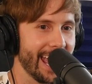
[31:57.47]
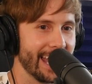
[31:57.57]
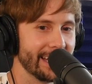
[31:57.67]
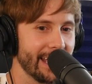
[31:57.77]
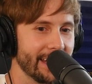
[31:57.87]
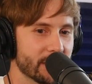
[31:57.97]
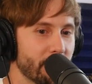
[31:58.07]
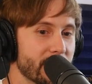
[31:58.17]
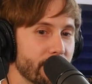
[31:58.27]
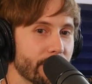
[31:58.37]
and and
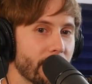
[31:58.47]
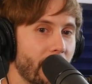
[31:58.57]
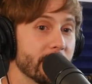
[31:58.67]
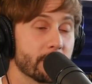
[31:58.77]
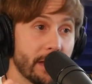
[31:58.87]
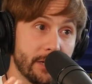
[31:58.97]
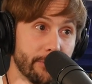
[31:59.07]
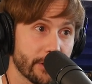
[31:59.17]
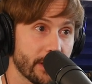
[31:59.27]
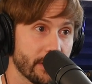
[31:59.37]
especially for comedy,
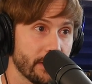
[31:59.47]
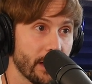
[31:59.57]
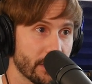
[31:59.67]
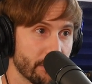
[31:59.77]
especially for uh,